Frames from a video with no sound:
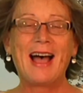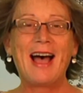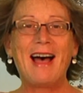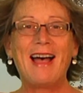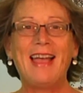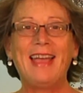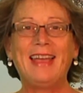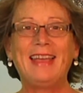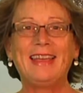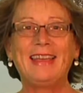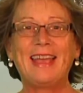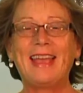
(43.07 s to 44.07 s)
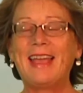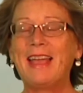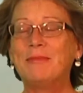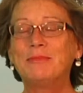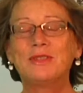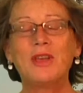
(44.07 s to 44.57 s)
I
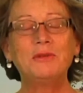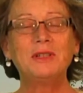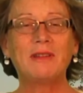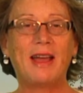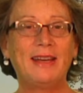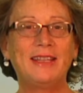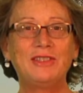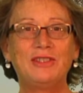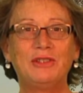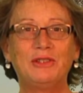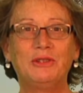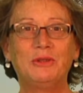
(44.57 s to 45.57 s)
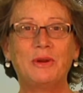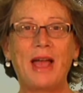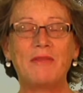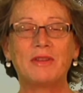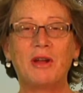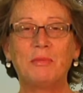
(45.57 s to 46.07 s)
am so delighted to
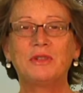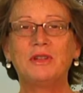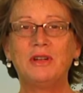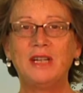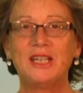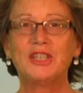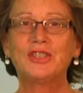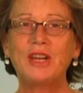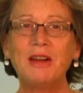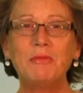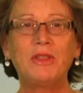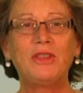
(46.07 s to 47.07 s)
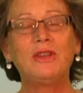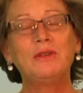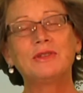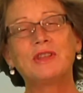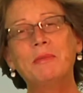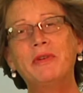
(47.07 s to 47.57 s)
have an opportunity to share with
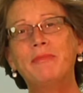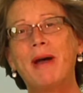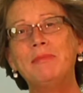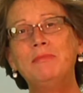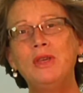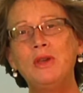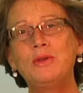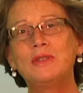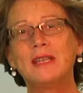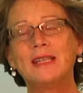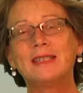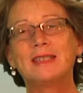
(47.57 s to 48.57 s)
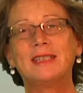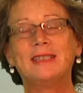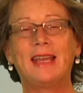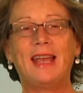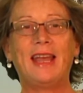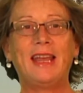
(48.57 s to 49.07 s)
you some of my musings
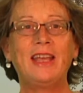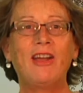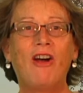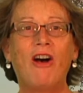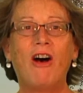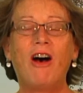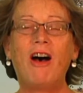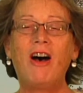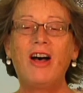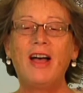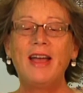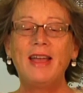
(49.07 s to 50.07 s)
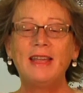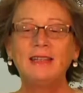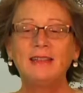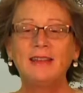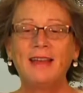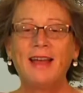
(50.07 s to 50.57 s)
today on